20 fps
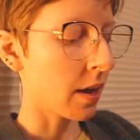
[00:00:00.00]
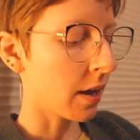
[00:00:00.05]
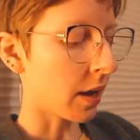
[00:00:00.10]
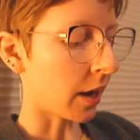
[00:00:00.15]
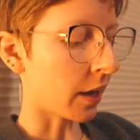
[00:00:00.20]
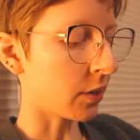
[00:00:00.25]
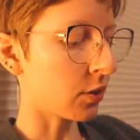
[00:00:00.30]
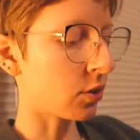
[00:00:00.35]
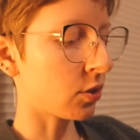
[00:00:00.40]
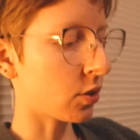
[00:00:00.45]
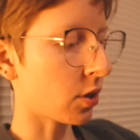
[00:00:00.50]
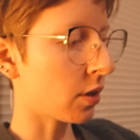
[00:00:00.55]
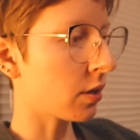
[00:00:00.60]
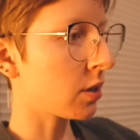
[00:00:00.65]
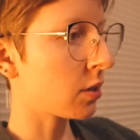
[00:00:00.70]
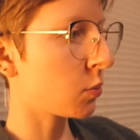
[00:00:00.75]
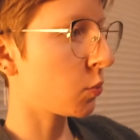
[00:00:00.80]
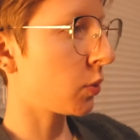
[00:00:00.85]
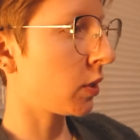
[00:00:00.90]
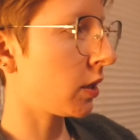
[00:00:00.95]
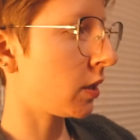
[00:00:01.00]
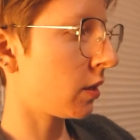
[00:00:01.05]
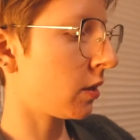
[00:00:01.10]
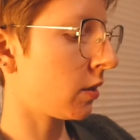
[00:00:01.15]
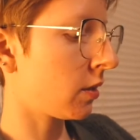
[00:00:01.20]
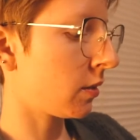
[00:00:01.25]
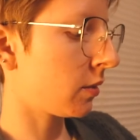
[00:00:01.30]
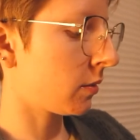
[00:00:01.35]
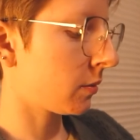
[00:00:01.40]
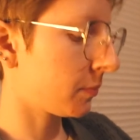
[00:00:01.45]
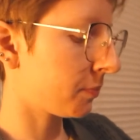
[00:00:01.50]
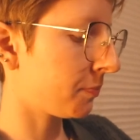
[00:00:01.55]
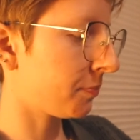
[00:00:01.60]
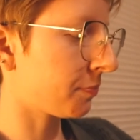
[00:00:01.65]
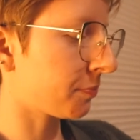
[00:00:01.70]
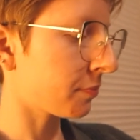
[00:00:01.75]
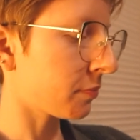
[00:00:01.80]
I started reading